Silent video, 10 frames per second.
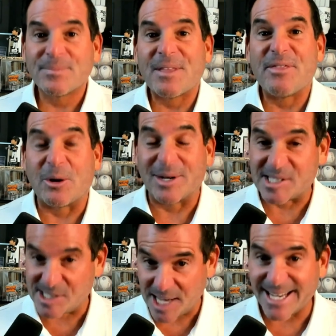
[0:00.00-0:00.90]
They're
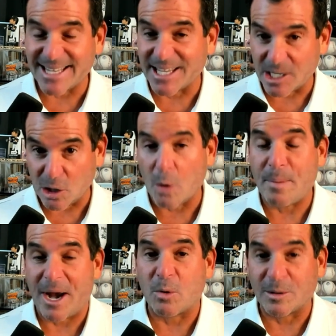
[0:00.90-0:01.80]
excited that a low
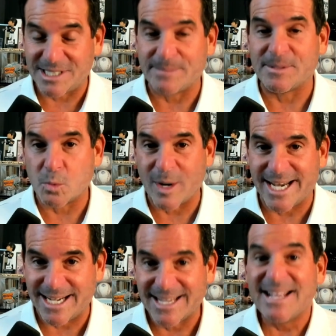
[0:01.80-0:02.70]
payroll team is
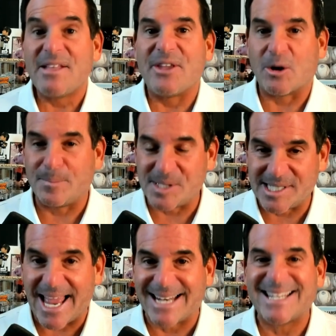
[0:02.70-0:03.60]
winning. They're
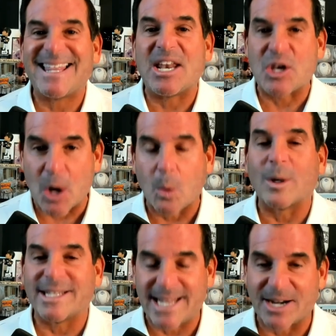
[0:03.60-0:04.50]
upset that no
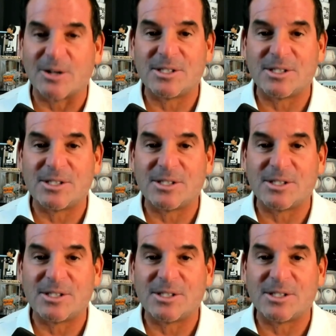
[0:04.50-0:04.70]
one cares.